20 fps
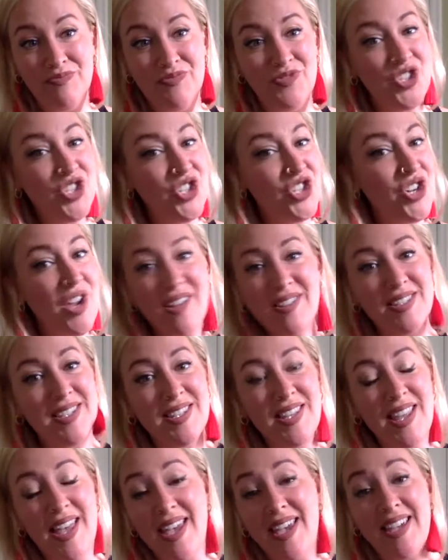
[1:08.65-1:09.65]
just
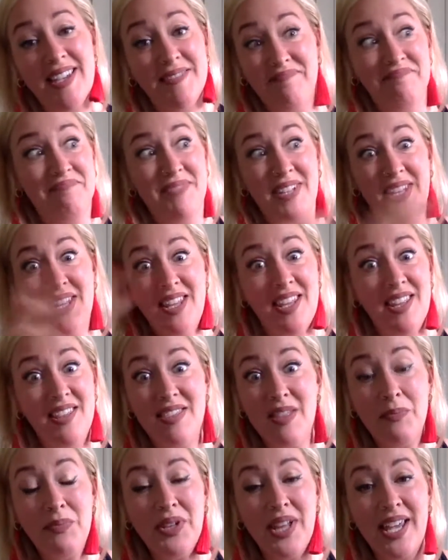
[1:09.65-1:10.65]
like
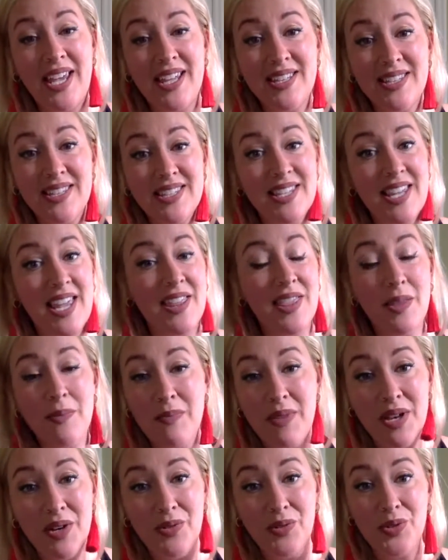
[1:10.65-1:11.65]
the plants and the
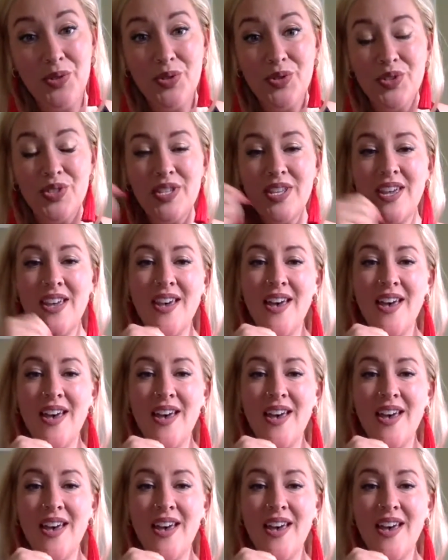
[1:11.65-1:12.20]
minerals.